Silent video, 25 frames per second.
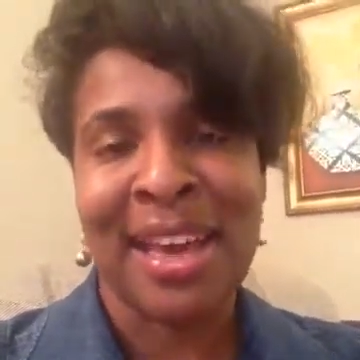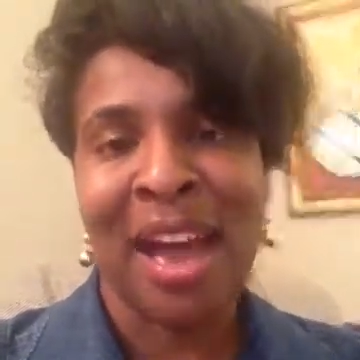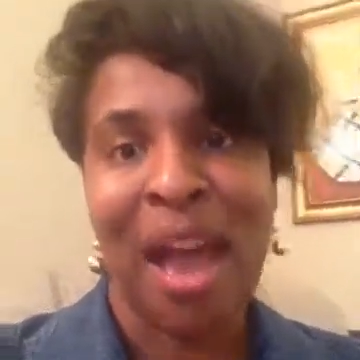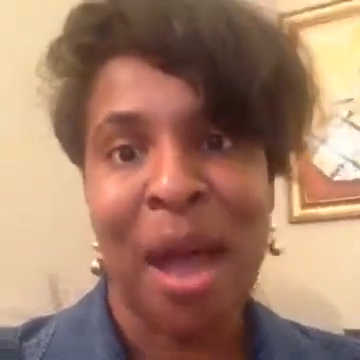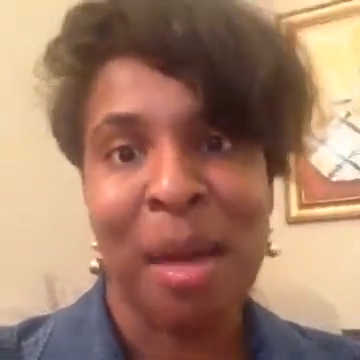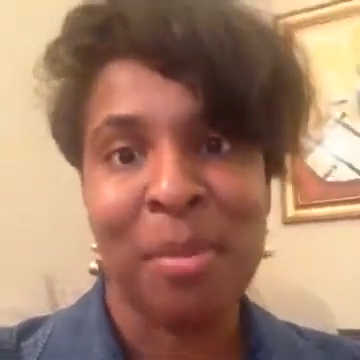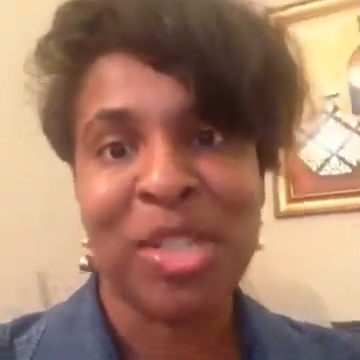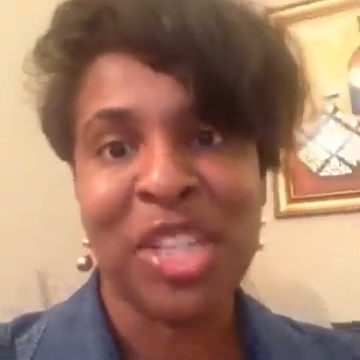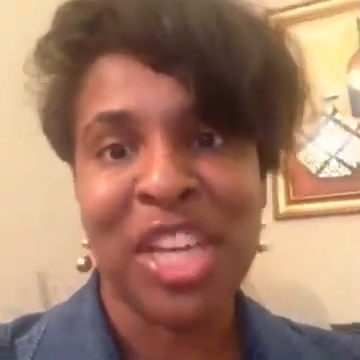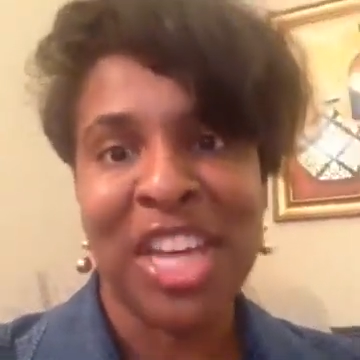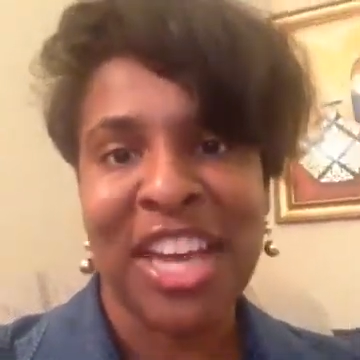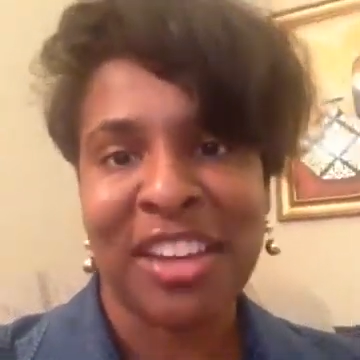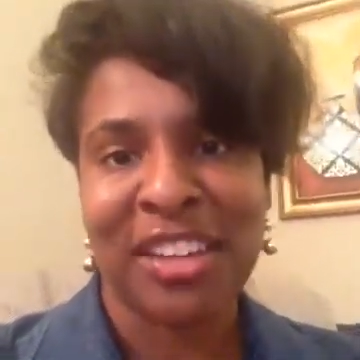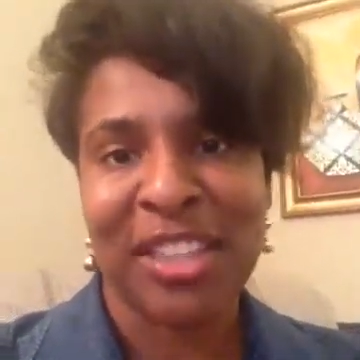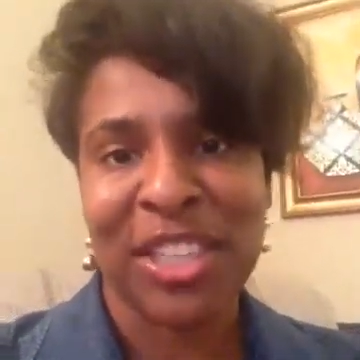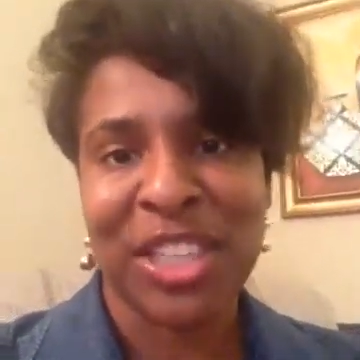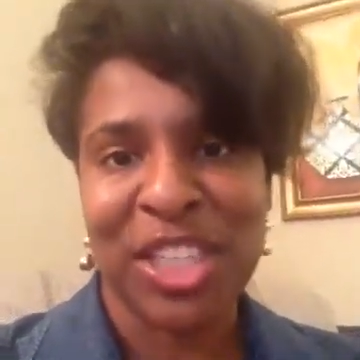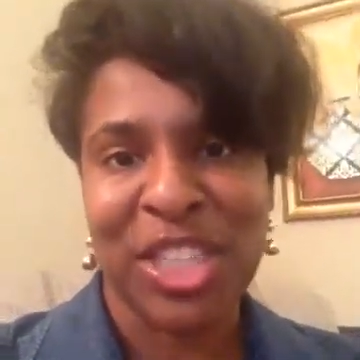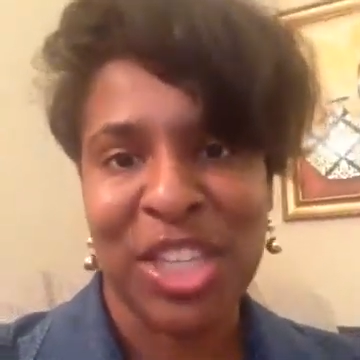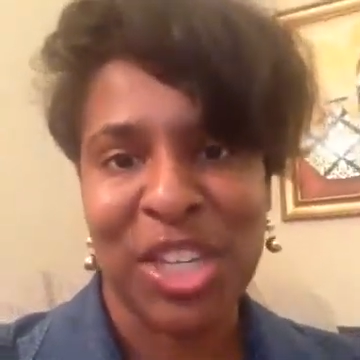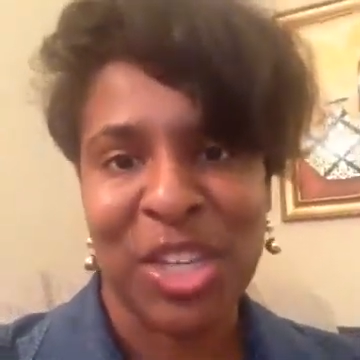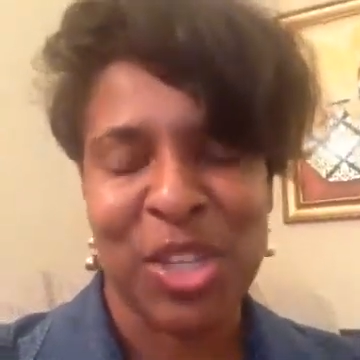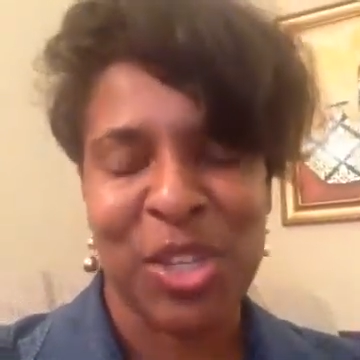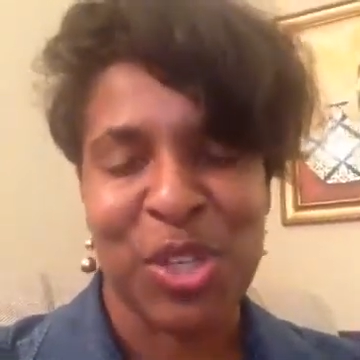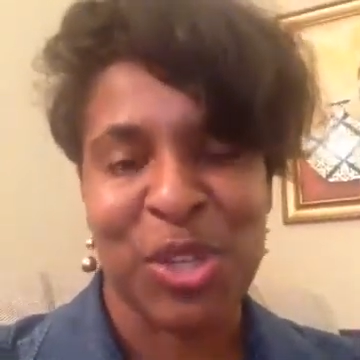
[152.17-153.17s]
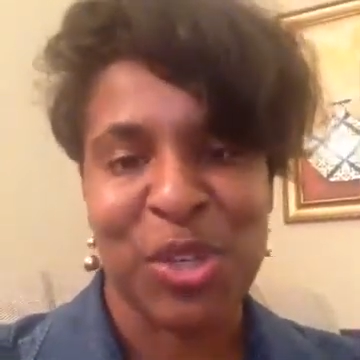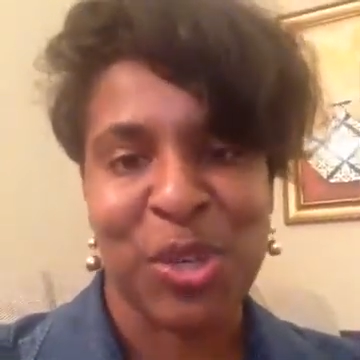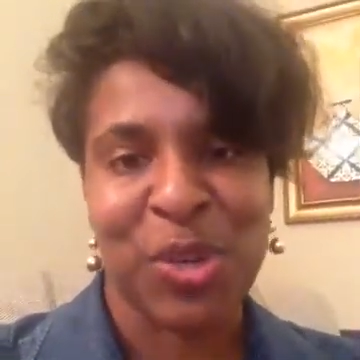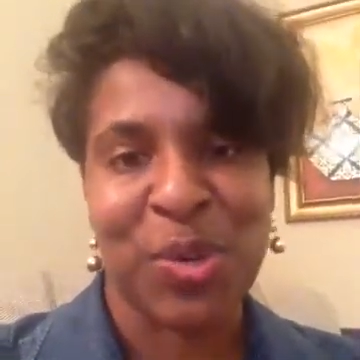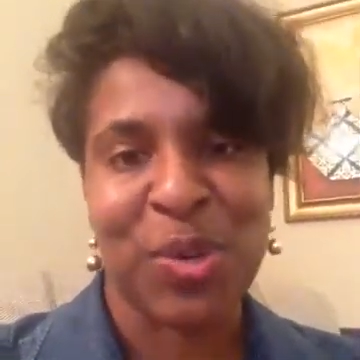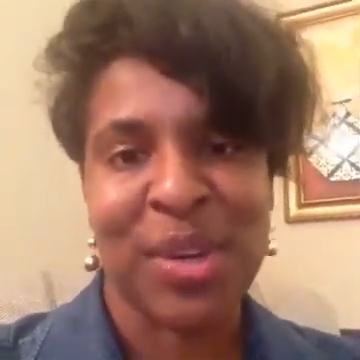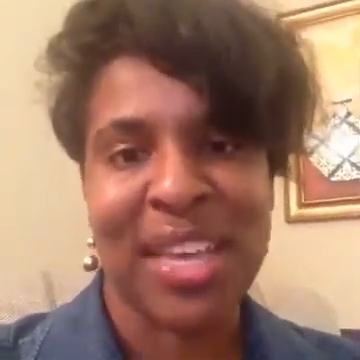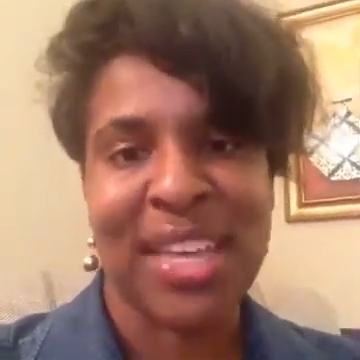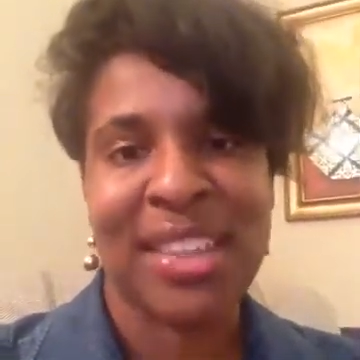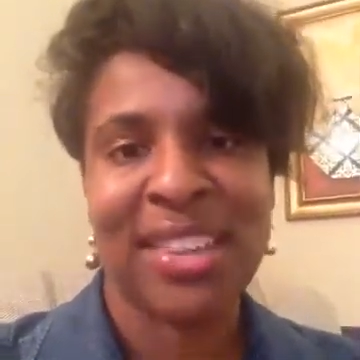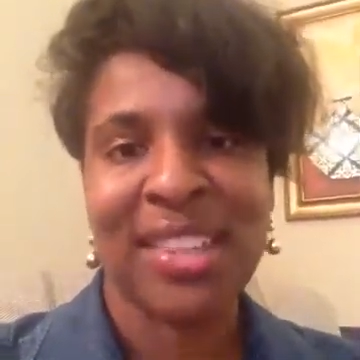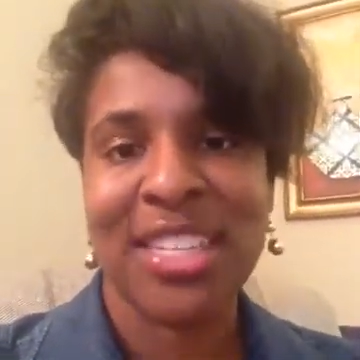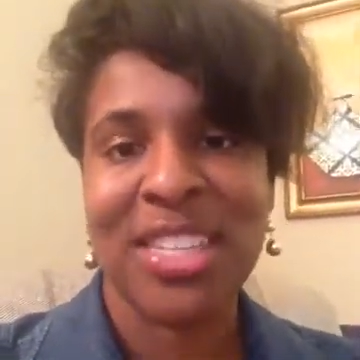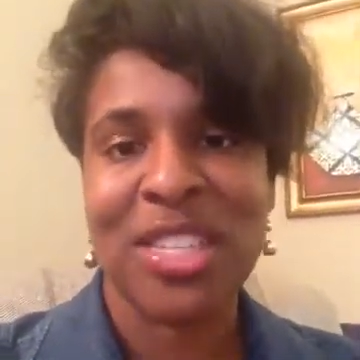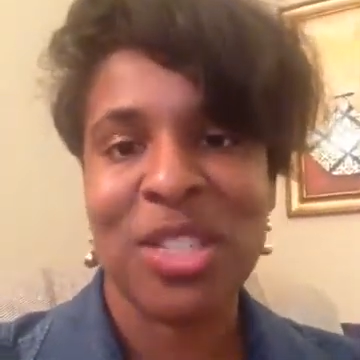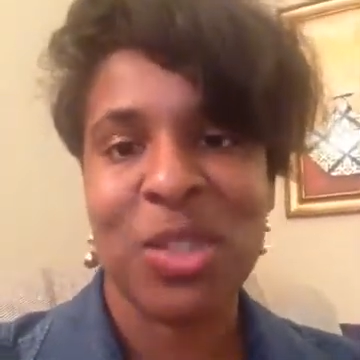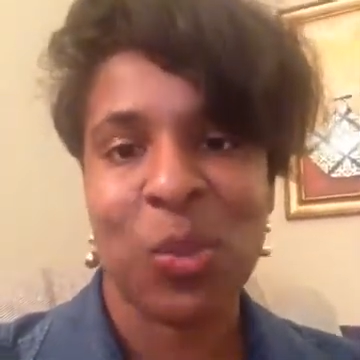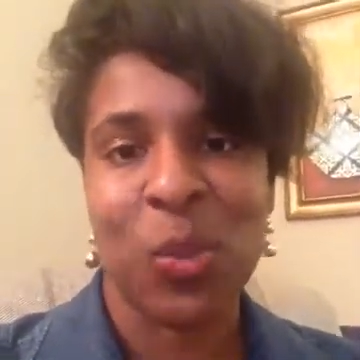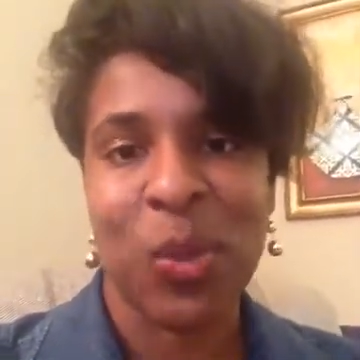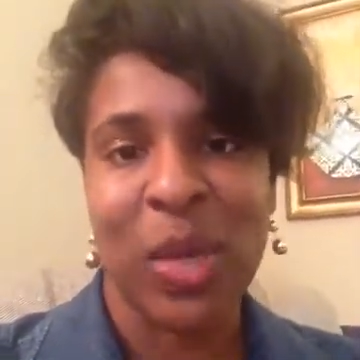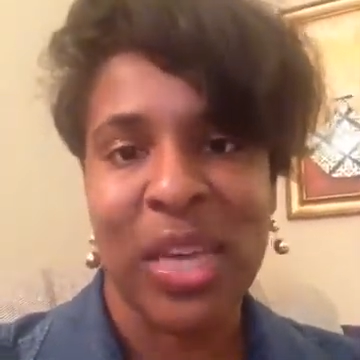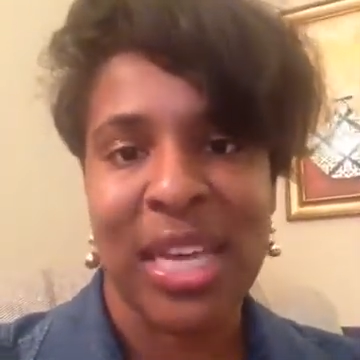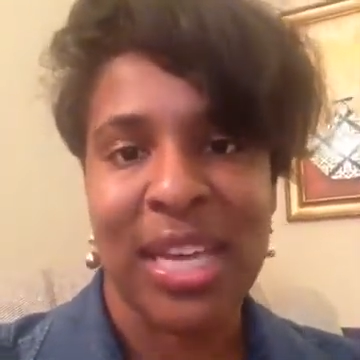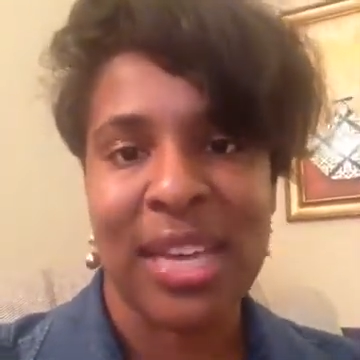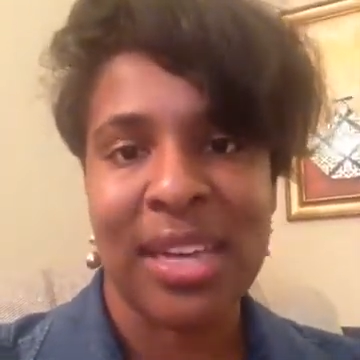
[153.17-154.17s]
I'm challenging you in this
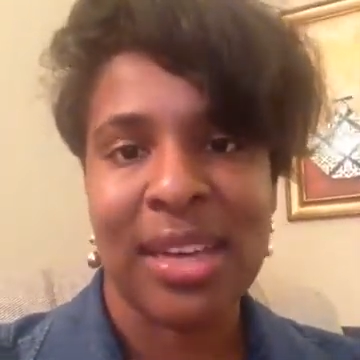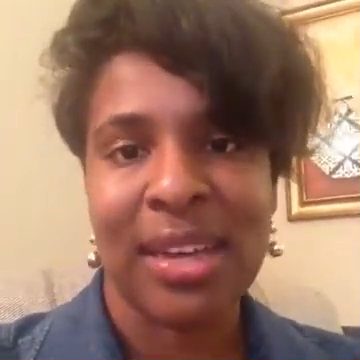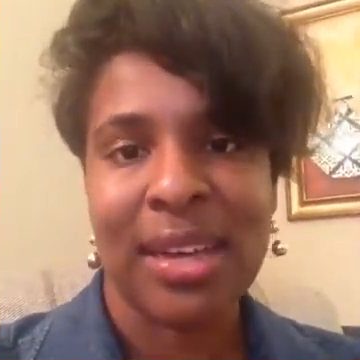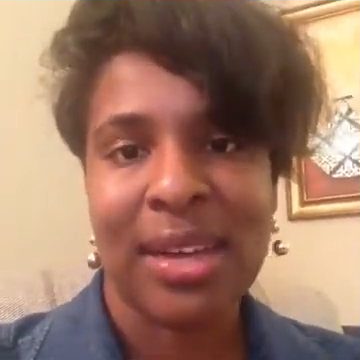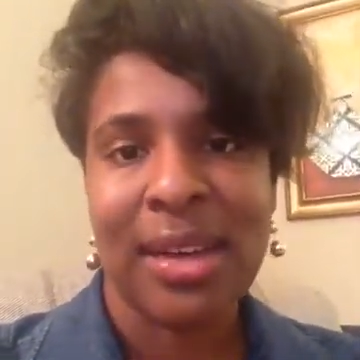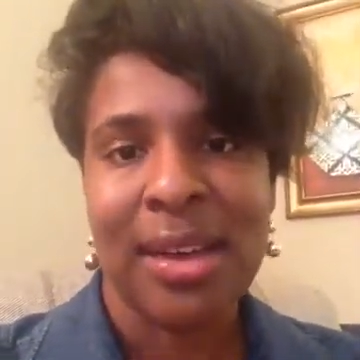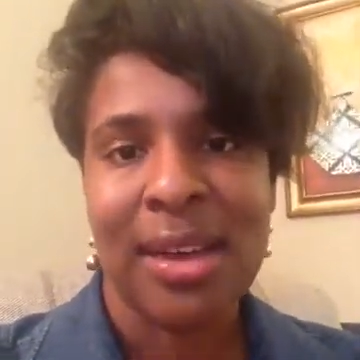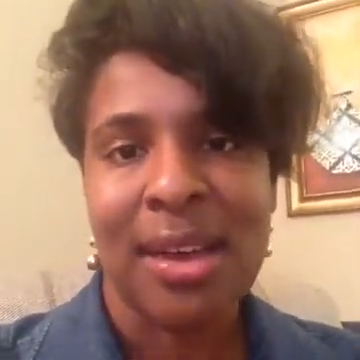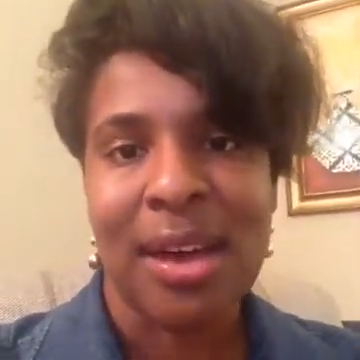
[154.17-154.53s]
week